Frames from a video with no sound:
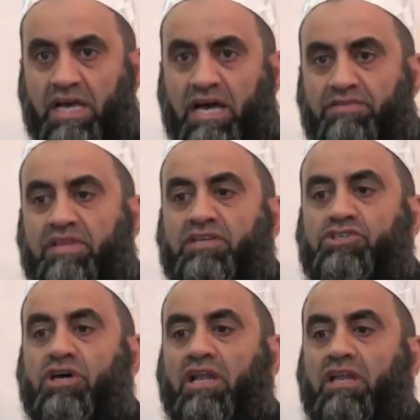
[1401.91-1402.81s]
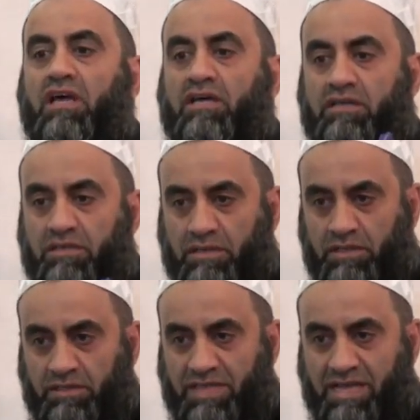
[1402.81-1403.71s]
and then inshallah
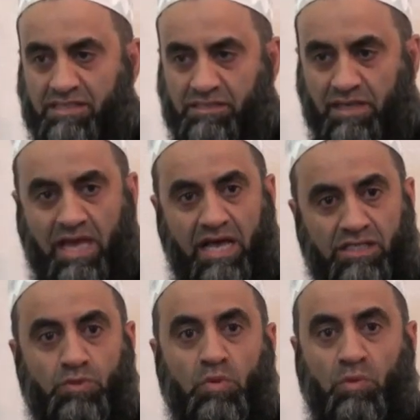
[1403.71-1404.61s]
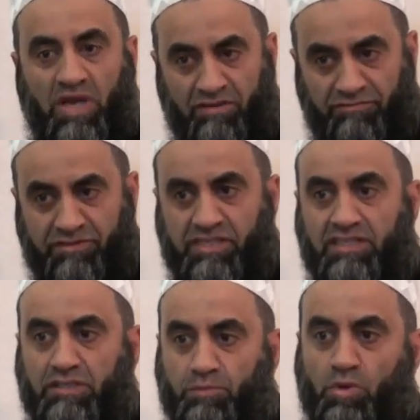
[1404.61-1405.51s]
next class we will
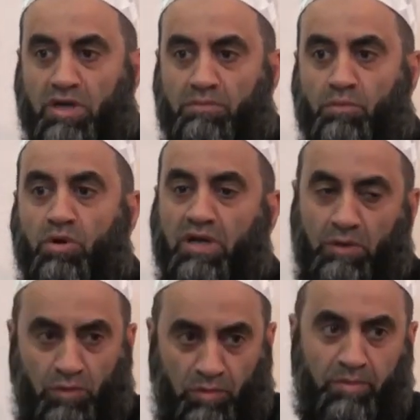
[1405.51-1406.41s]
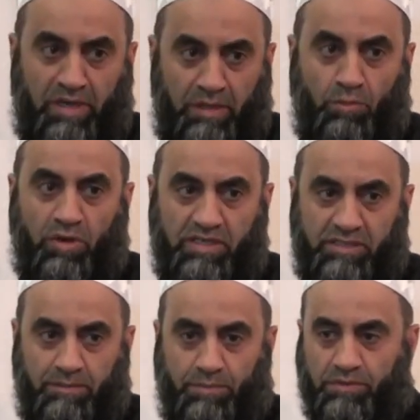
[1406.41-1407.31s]
emphasize it more and more, and we will bring more
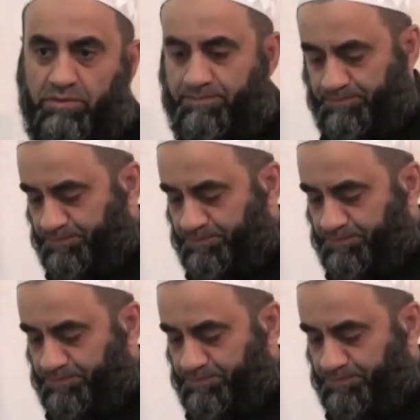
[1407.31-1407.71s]
examples.